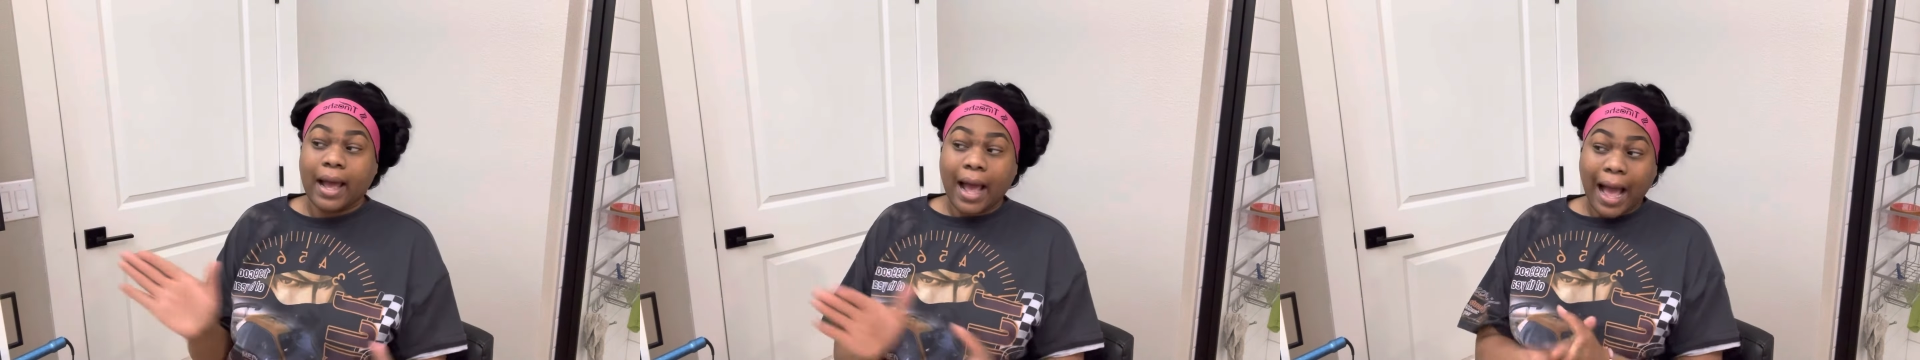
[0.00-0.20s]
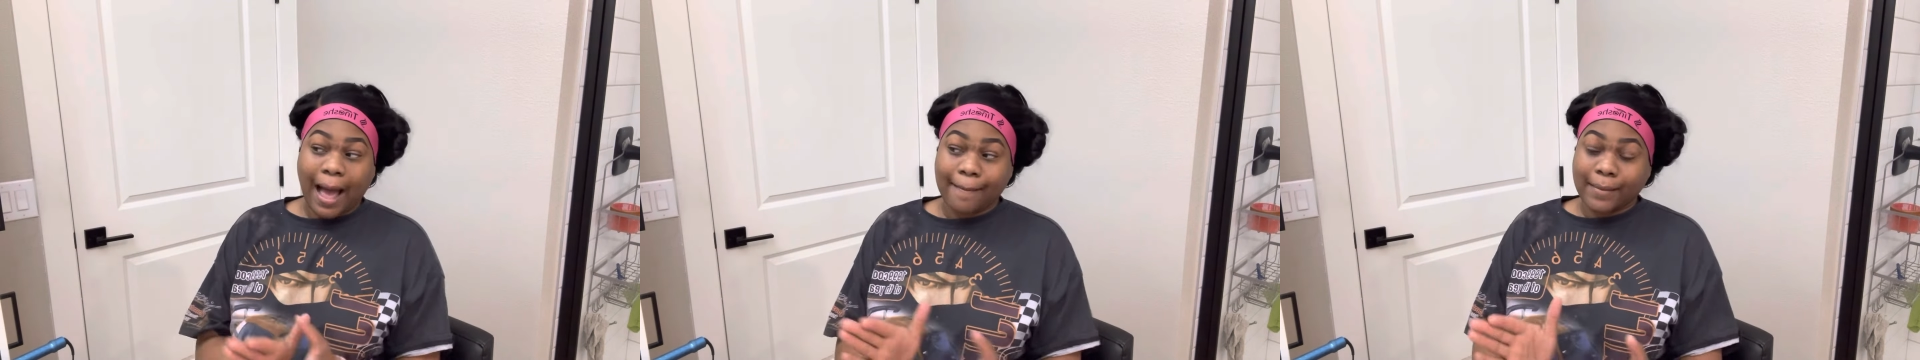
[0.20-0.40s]

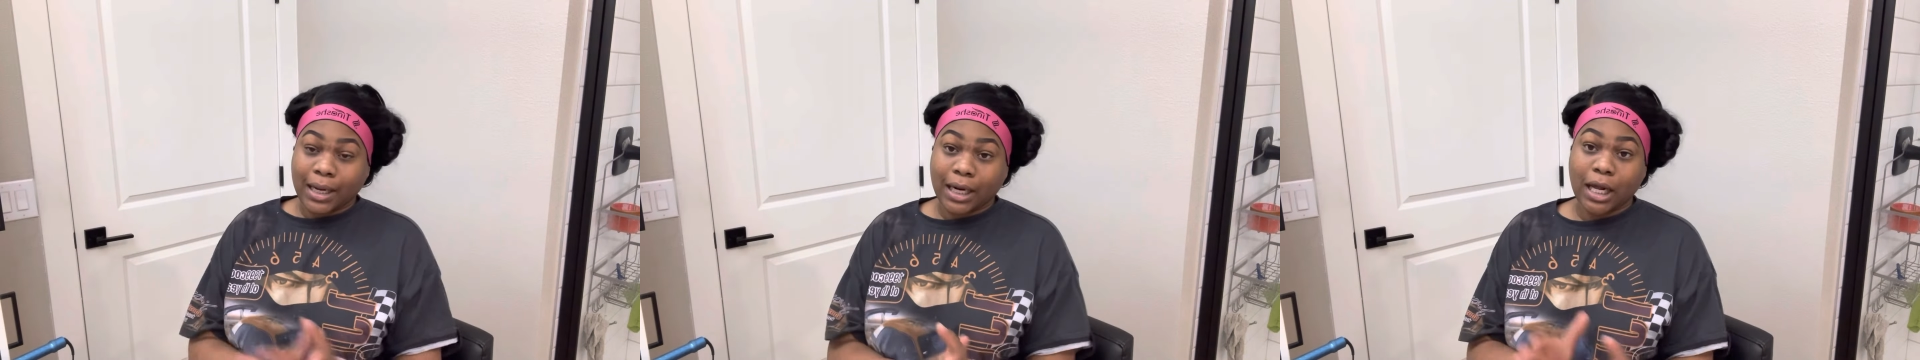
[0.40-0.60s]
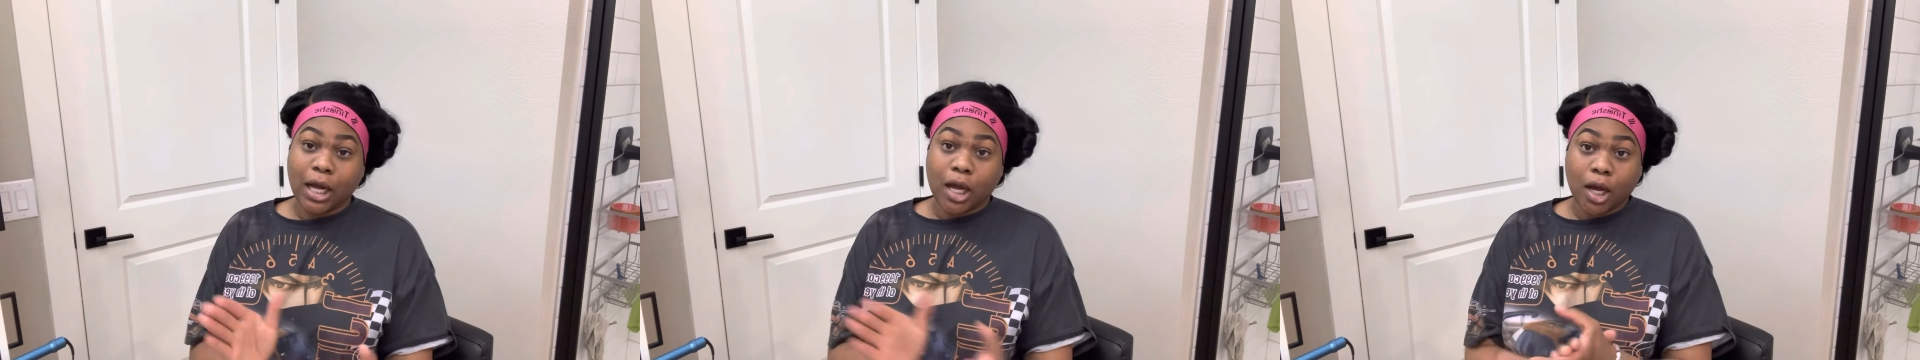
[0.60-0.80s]
I'm
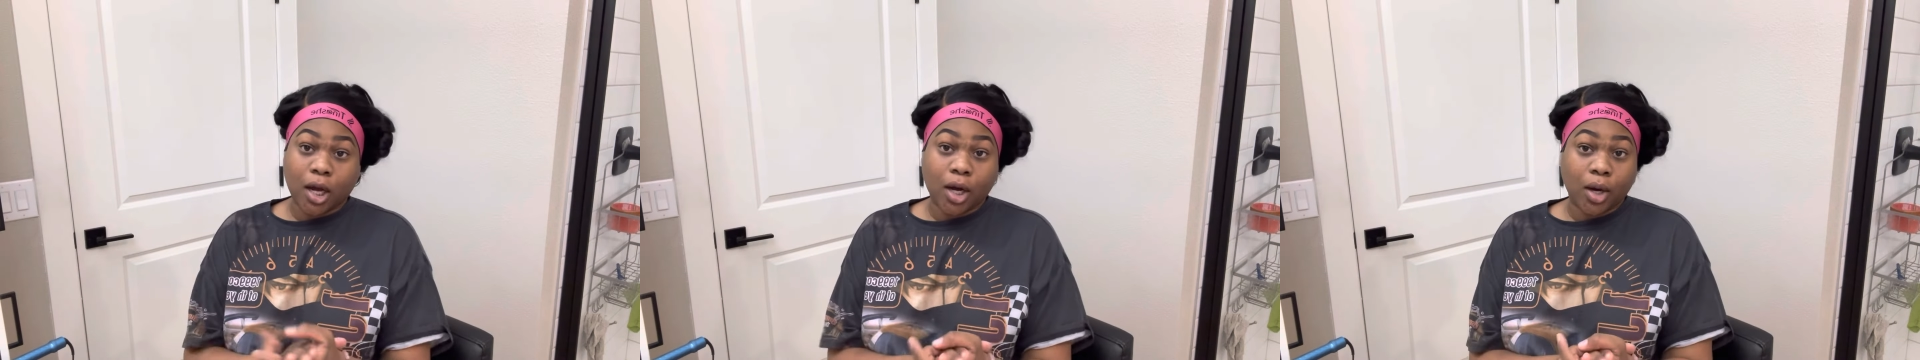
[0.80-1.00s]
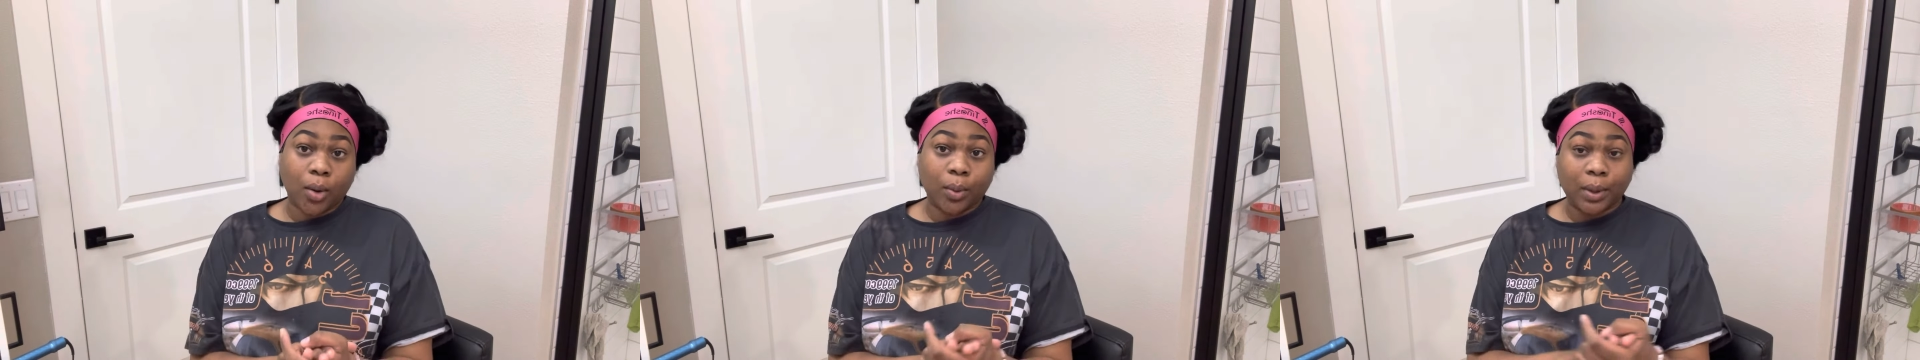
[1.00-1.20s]
gonna
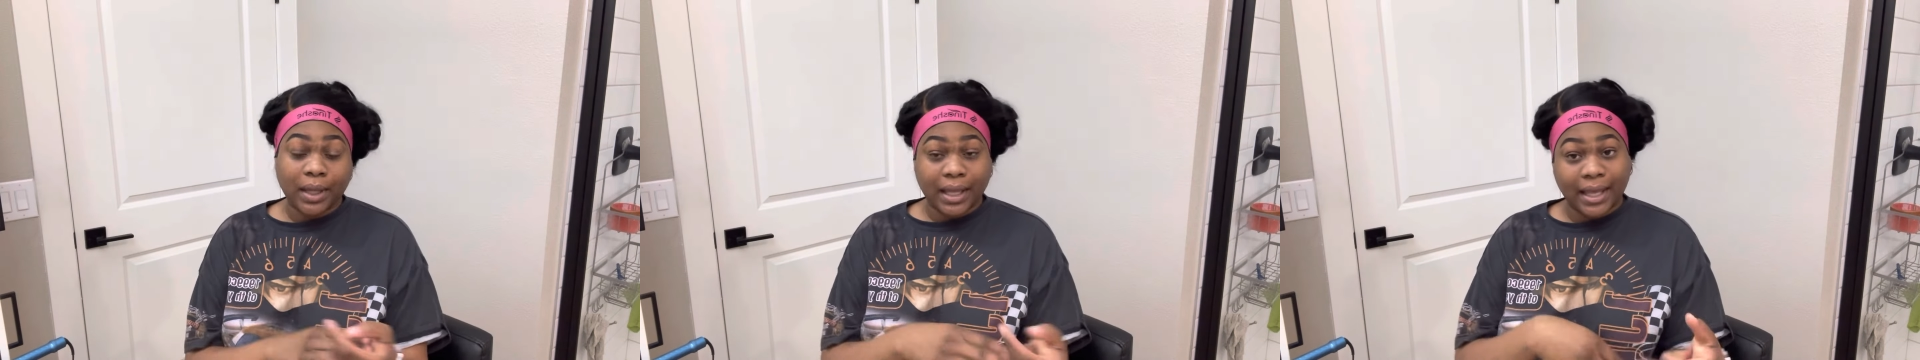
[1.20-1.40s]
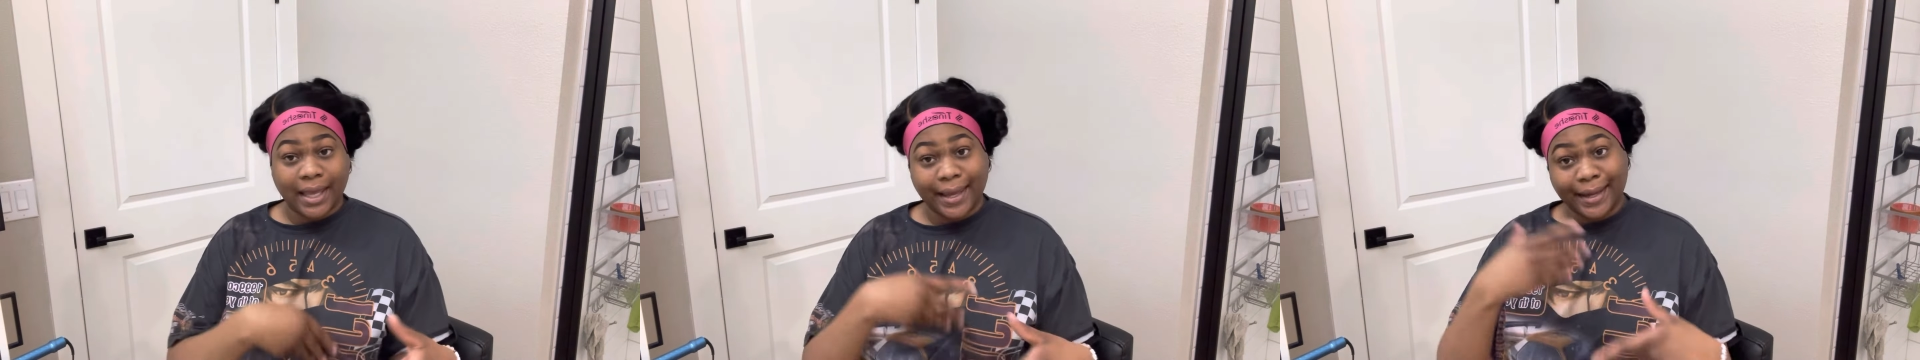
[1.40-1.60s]
go
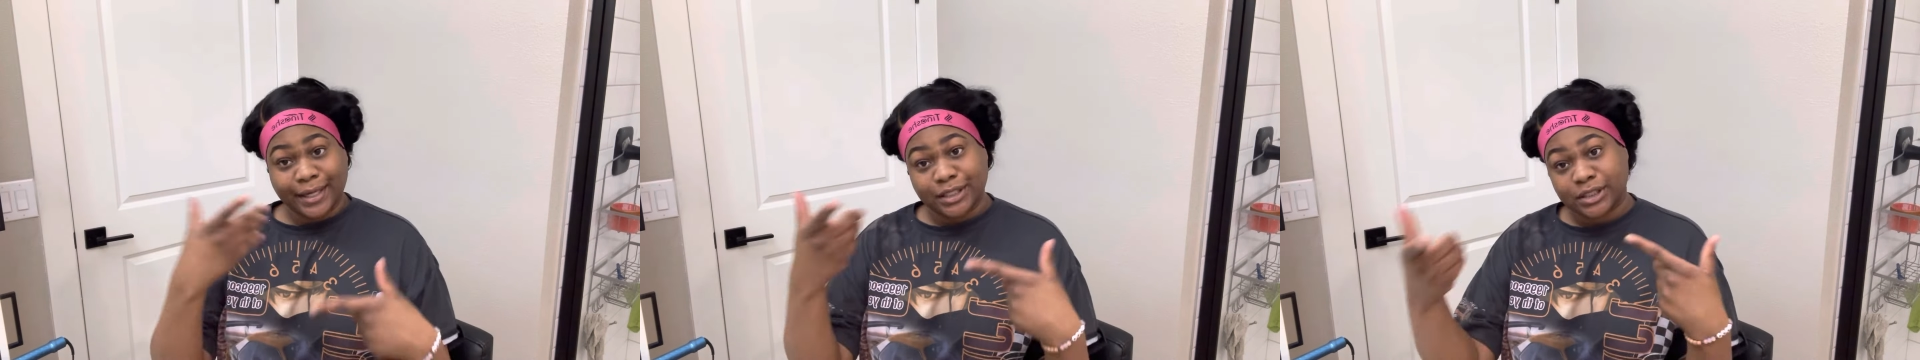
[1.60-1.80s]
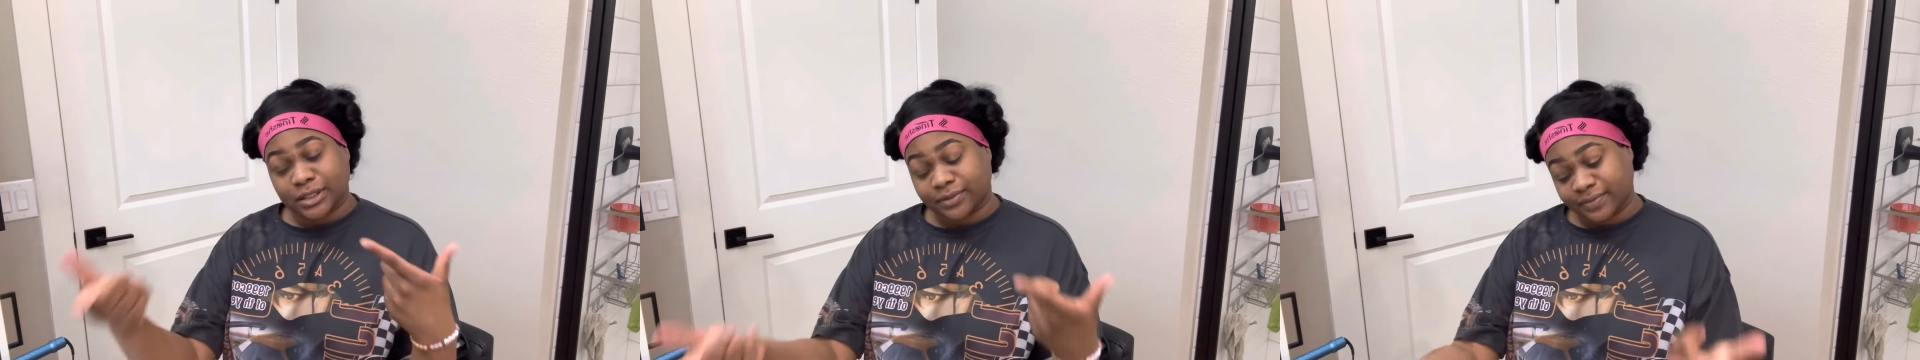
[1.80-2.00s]

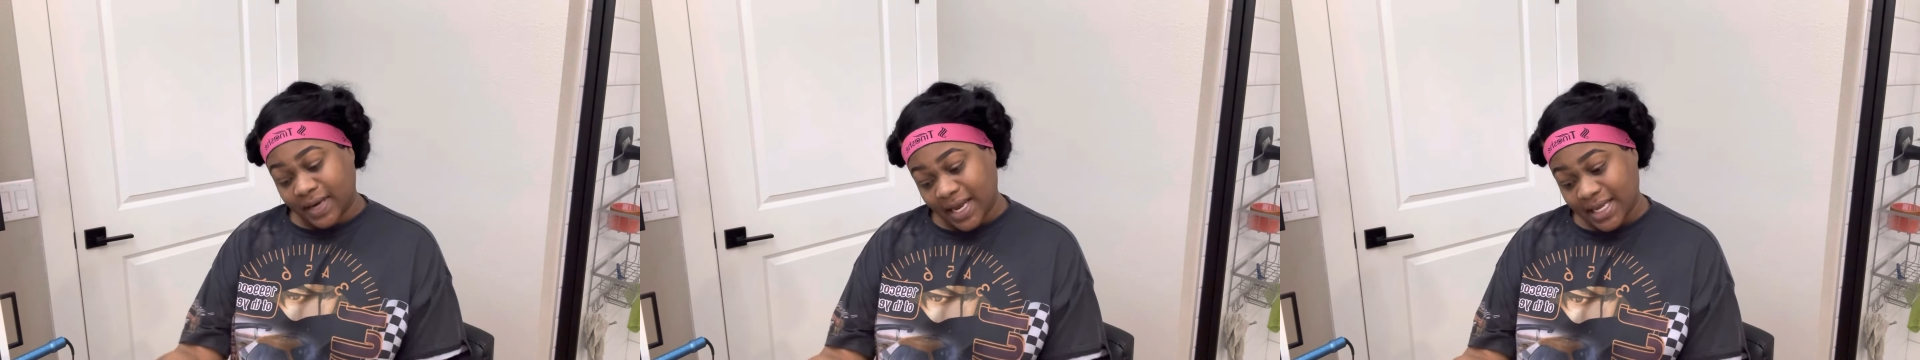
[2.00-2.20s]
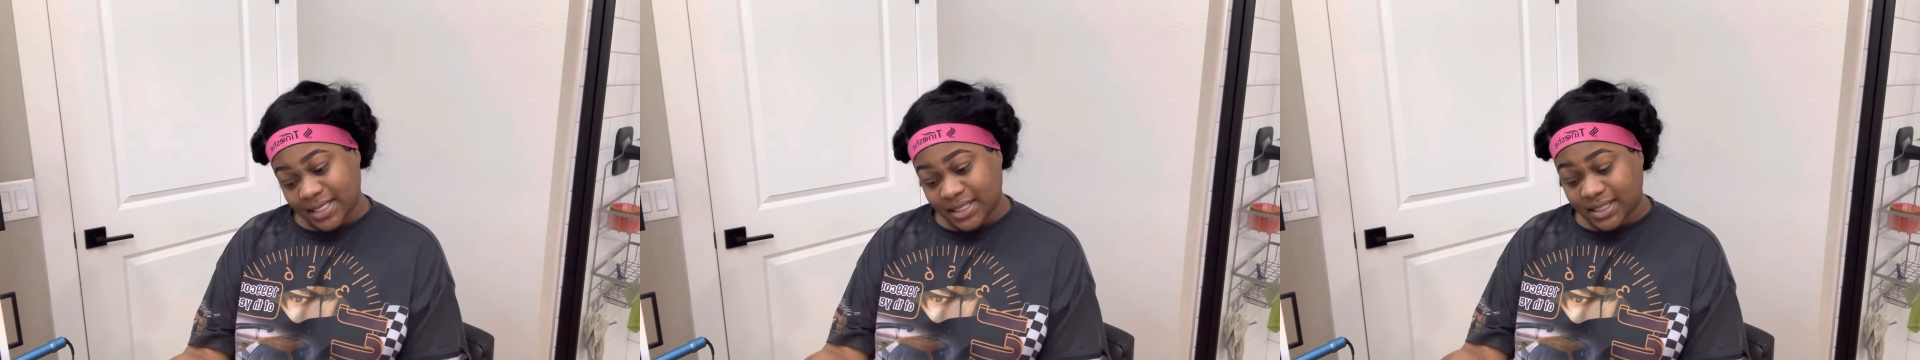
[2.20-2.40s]
get
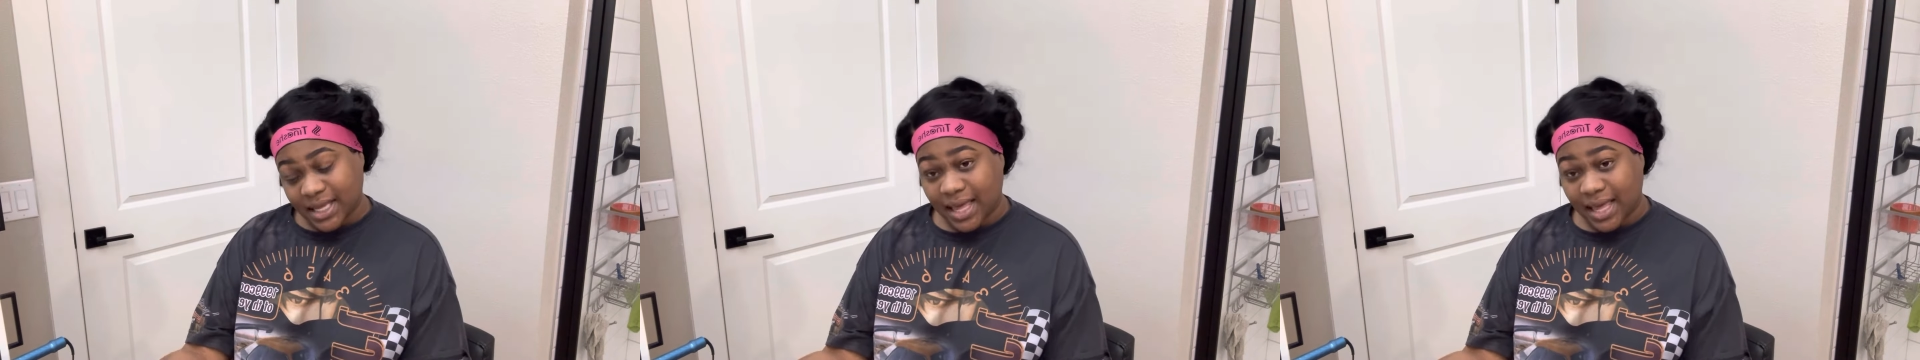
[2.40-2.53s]
dressed,